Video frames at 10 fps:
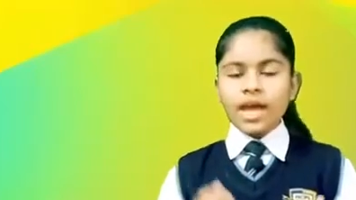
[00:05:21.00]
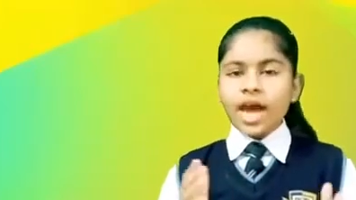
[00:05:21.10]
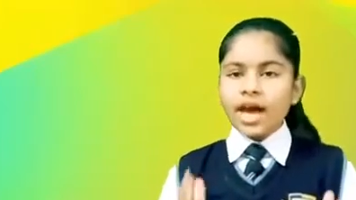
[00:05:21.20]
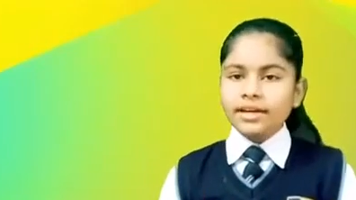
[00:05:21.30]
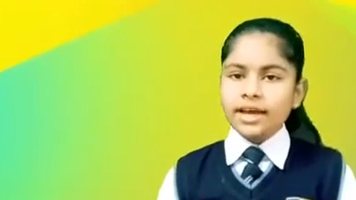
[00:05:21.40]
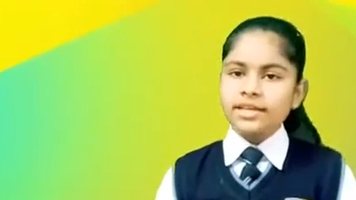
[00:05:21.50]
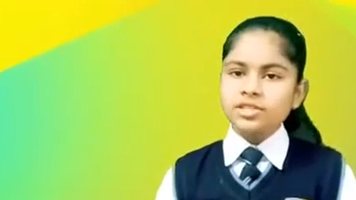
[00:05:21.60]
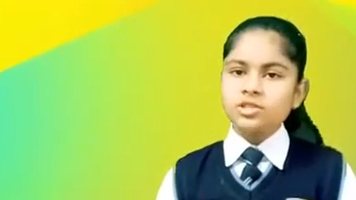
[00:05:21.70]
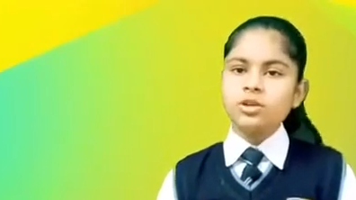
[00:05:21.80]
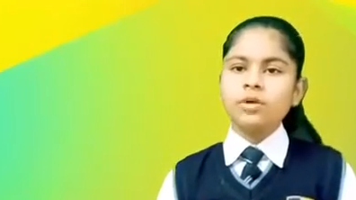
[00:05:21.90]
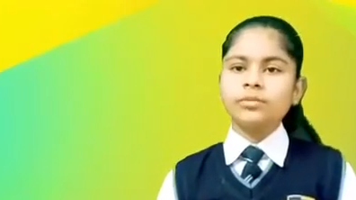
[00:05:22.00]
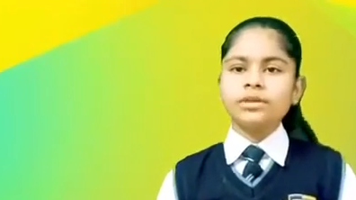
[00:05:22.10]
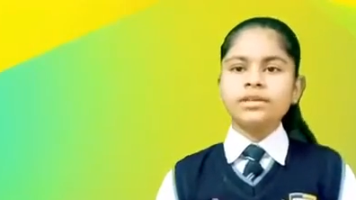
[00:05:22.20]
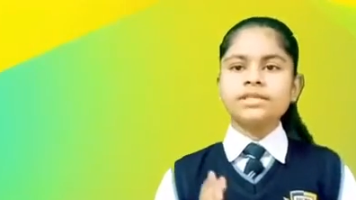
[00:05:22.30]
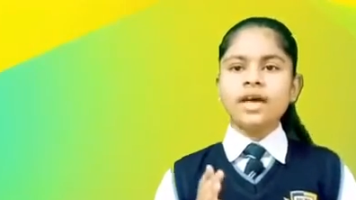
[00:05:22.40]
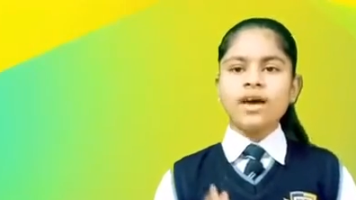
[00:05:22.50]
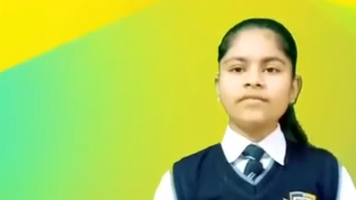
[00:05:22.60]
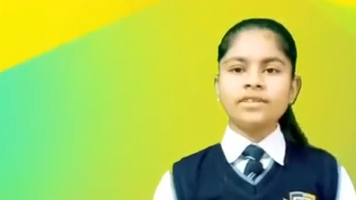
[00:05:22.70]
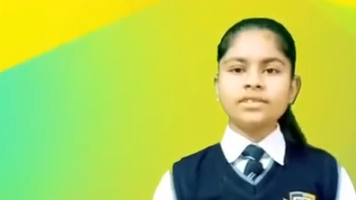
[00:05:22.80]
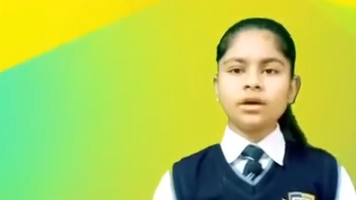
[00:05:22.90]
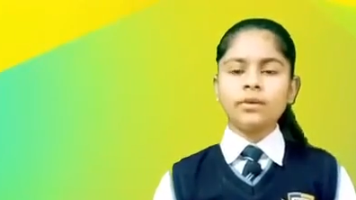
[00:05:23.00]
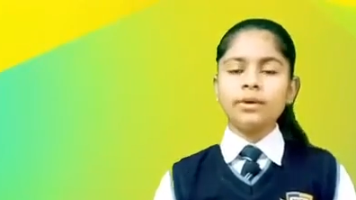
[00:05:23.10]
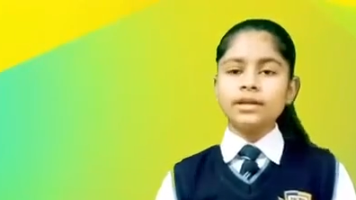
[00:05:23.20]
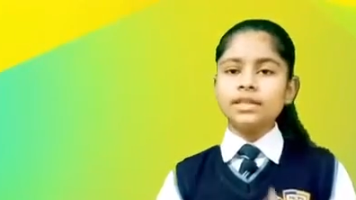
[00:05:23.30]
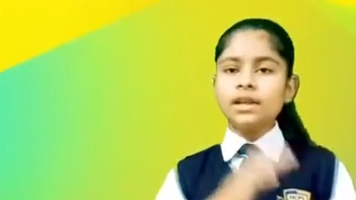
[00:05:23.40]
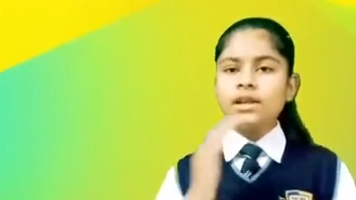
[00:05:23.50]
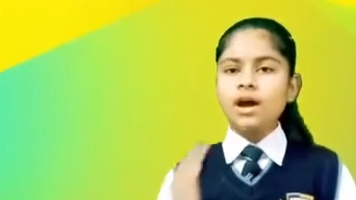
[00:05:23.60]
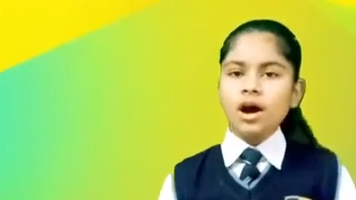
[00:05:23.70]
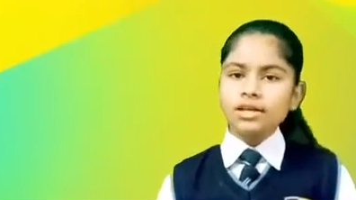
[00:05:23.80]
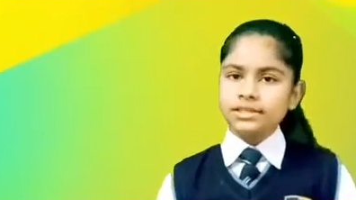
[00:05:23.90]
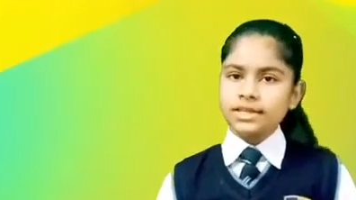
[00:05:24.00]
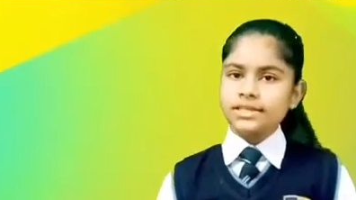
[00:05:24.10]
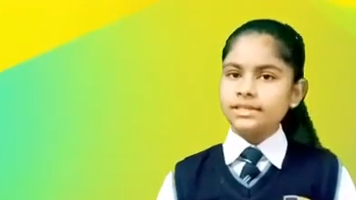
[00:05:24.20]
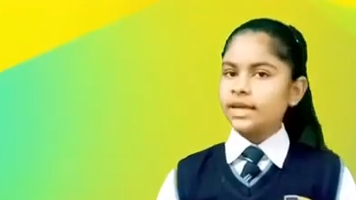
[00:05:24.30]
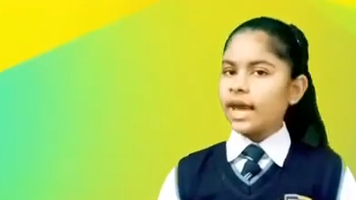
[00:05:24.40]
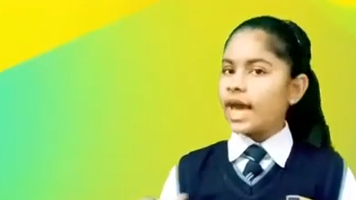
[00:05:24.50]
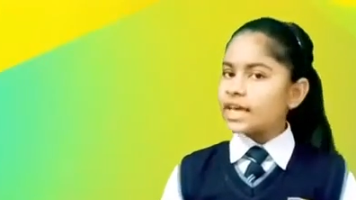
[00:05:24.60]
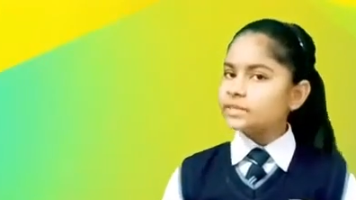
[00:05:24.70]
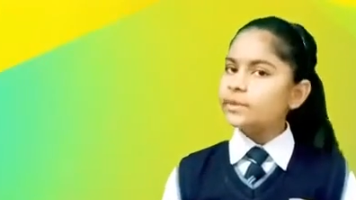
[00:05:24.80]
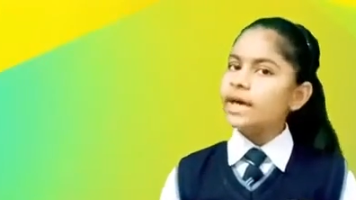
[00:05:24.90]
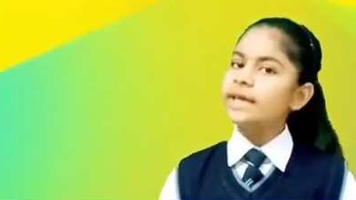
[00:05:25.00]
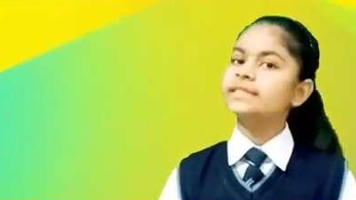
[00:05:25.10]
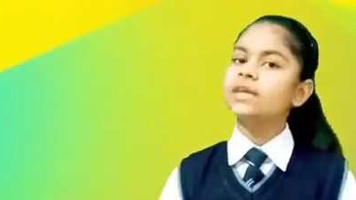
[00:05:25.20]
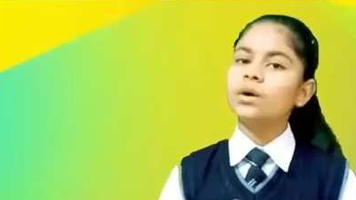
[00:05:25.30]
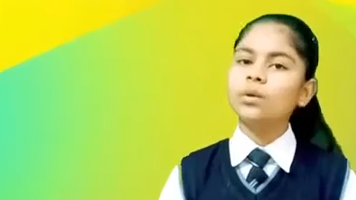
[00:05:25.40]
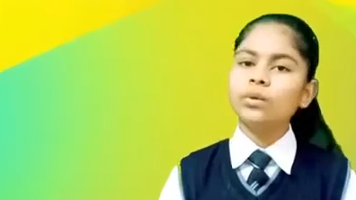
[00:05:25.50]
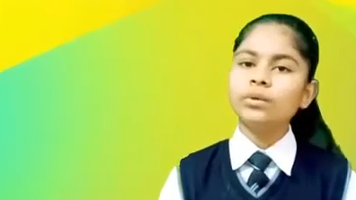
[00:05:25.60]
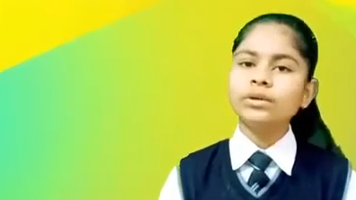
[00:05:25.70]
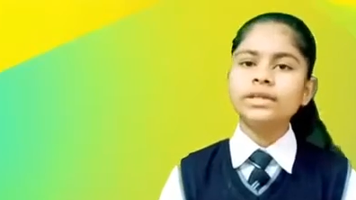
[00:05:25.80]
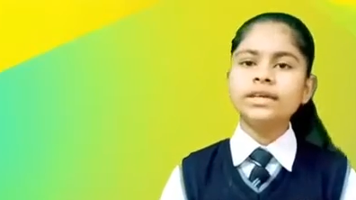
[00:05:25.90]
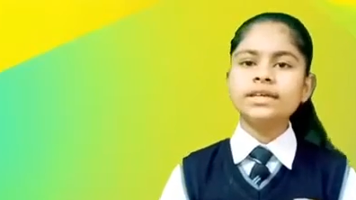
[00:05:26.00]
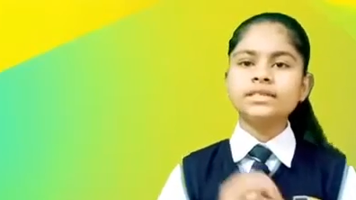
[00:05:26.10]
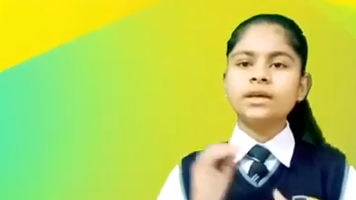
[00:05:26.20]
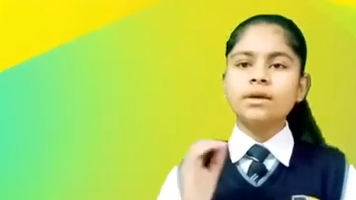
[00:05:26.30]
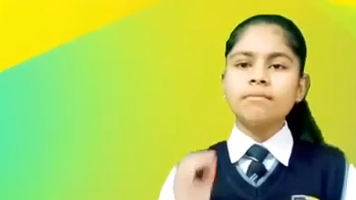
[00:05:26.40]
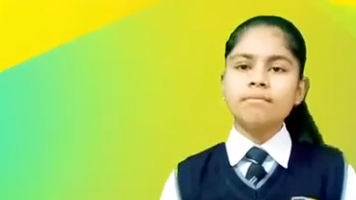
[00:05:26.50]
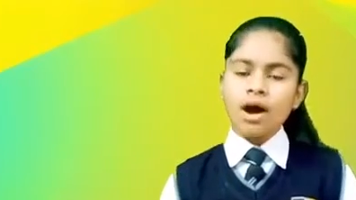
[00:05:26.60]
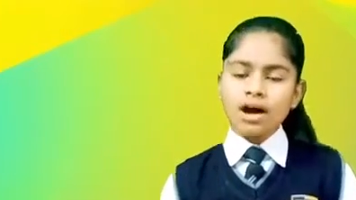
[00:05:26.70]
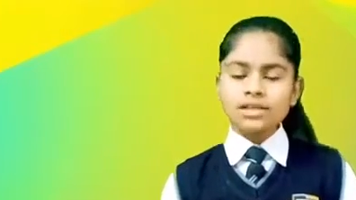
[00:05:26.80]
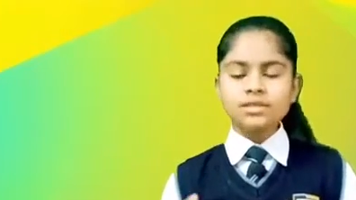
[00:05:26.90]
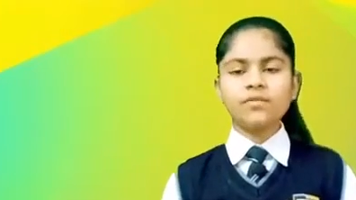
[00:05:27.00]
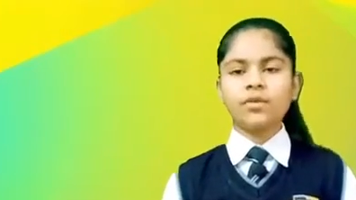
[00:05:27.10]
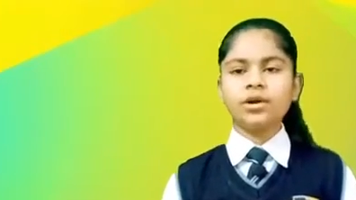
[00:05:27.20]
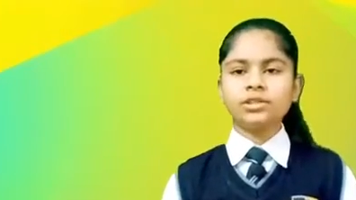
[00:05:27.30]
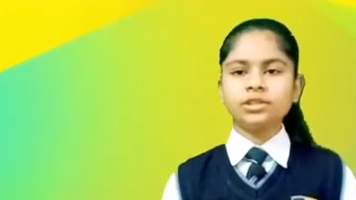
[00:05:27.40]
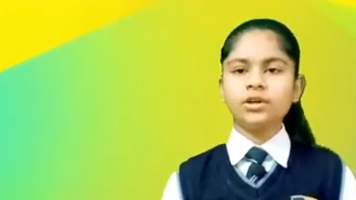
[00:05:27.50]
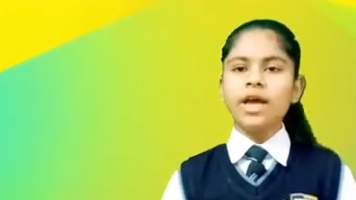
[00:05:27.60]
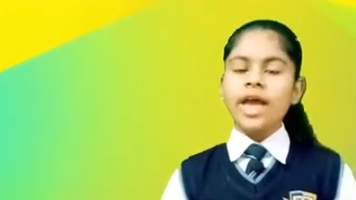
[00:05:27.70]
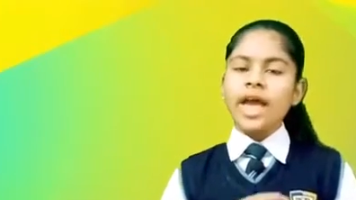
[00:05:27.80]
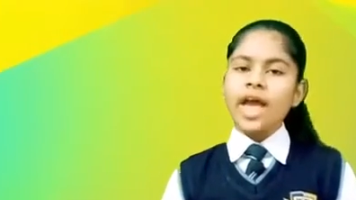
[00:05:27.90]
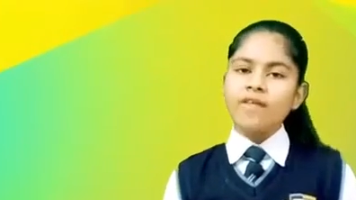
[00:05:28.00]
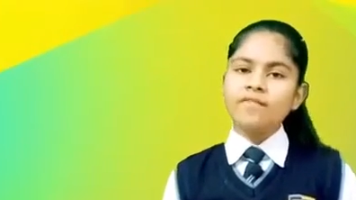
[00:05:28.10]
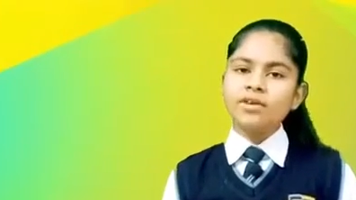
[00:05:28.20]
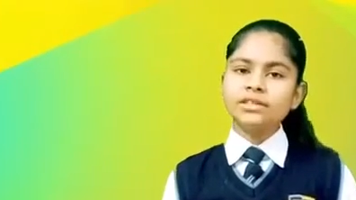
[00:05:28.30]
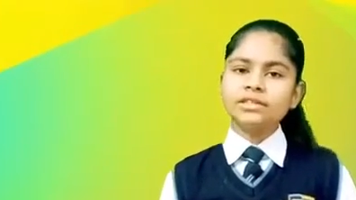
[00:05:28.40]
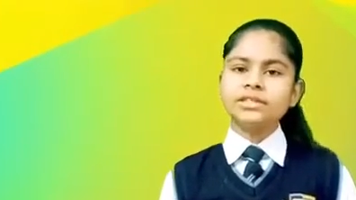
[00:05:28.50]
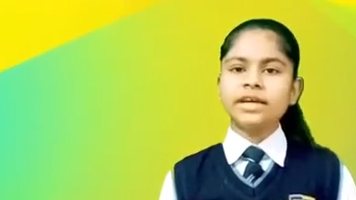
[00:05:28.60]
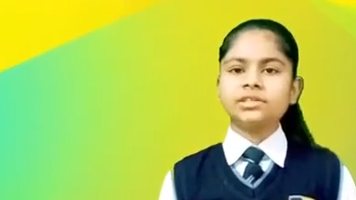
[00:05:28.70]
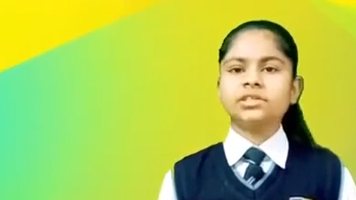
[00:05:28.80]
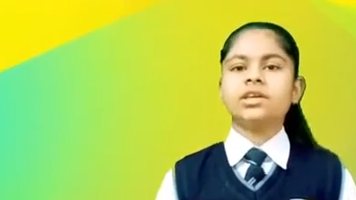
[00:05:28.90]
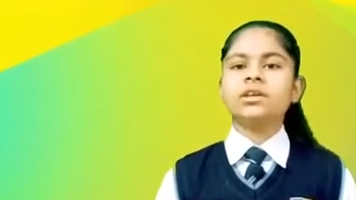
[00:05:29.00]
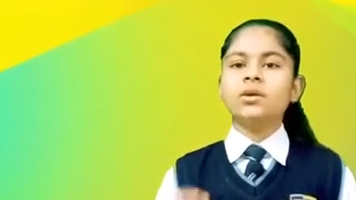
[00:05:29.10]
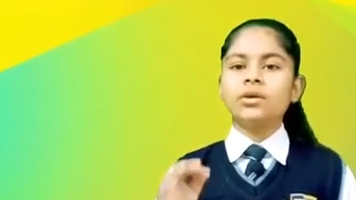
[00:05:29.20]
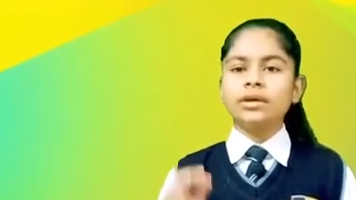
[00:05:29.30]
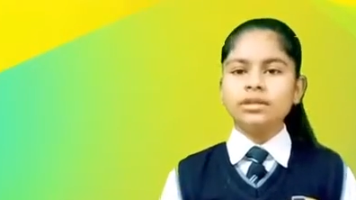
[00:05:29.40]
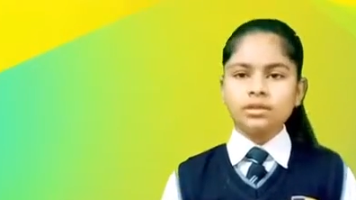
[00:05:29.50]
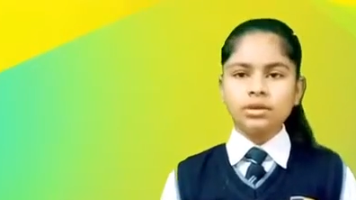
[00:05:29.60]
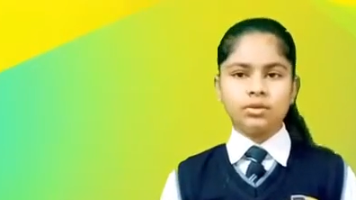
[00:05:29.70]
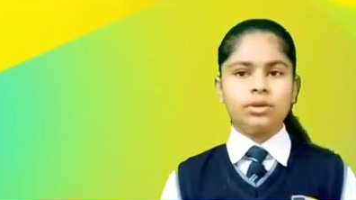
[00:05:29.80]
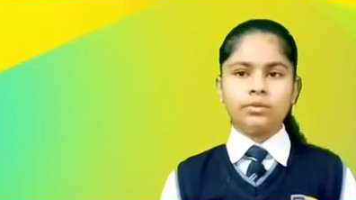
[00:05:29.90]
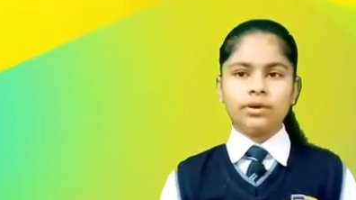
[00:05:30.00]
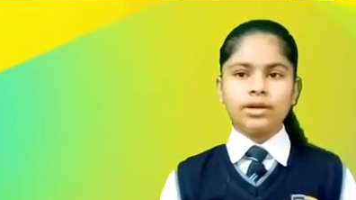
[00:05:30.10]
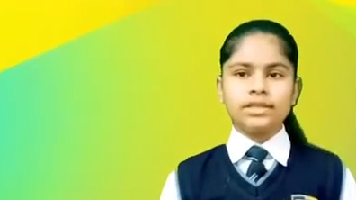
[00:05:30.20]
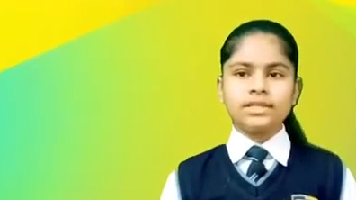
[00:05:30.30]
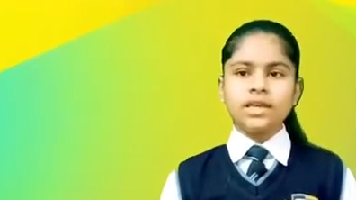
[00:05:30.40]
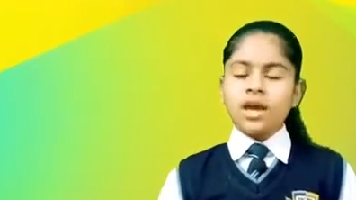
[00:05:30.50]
And astronomers have discovered the largest as well as the oldest mass of water ever detected in the universe.